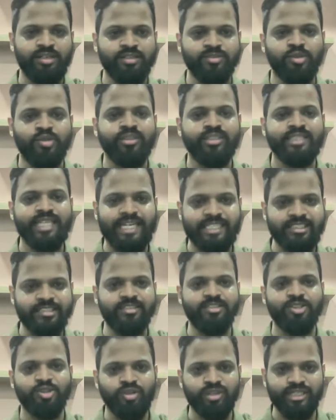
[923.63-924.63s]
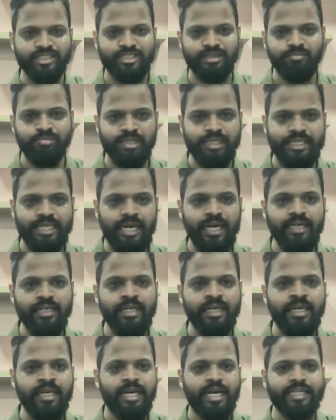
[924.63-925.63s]
So the sections should resemble that.
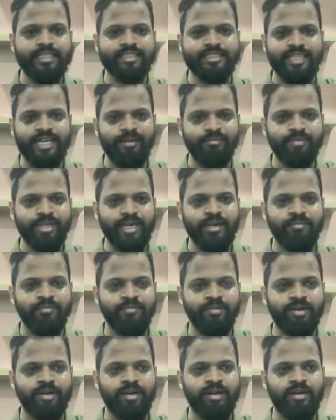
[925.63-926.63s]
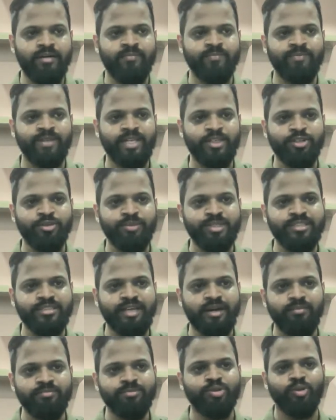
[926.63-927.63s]
At the same time, there should be
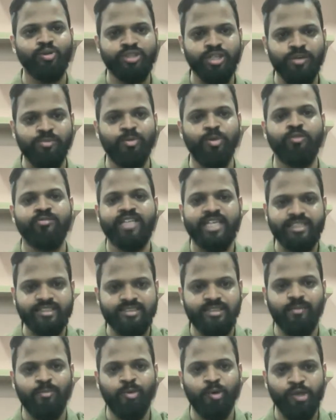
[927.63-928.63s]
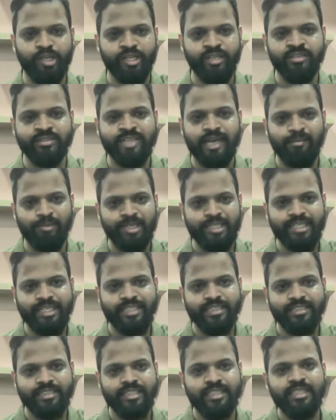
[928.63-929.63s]
some social proof that is supporting
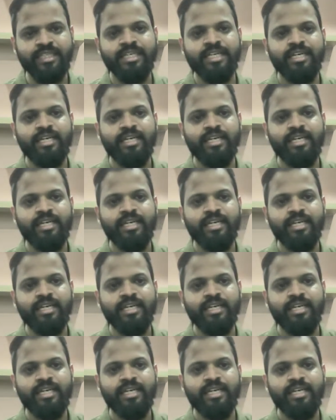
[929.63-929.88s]
simultaneously.